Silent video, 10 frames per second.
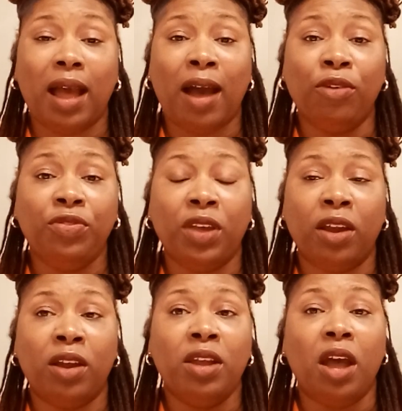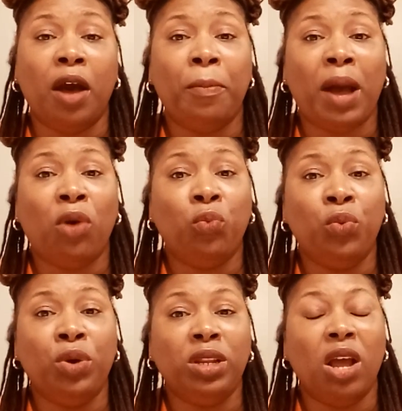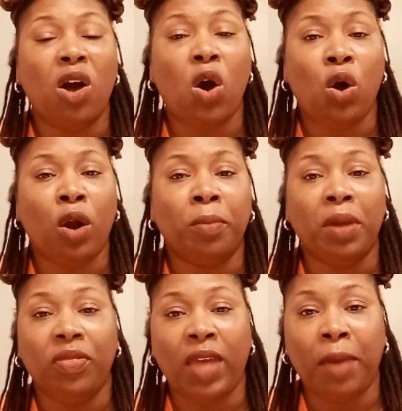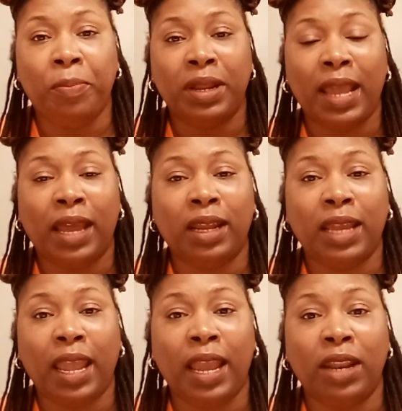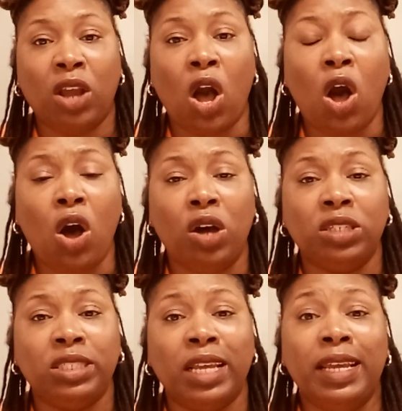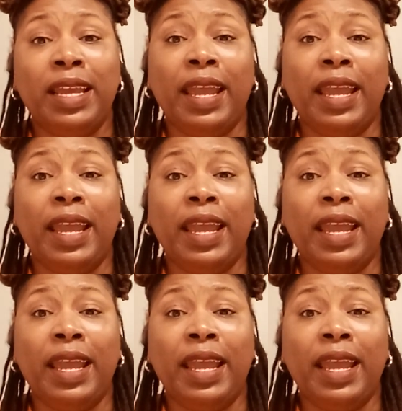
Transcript: out there about what harm that banana can cause,